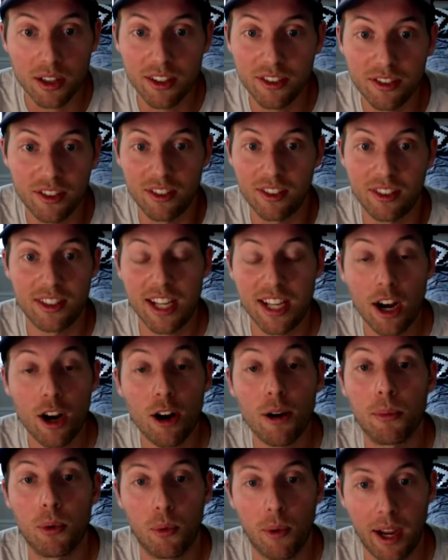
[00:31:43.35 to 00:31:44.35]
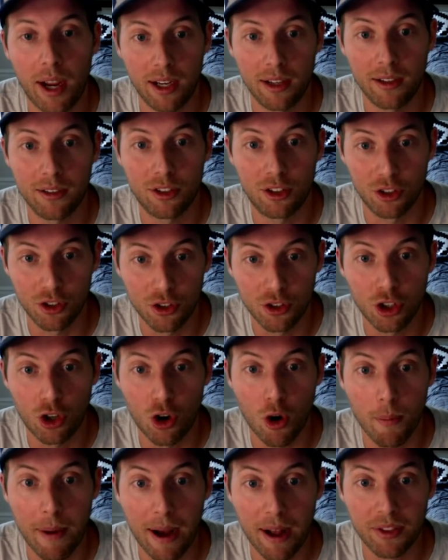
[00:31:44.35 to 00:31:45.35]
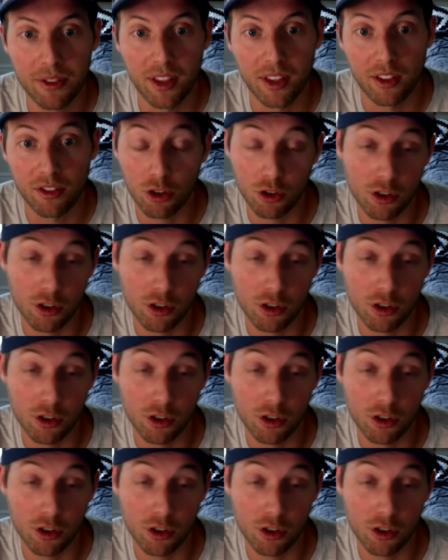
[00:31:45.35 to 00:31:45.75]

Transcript: This is a terrible way to, to go about this.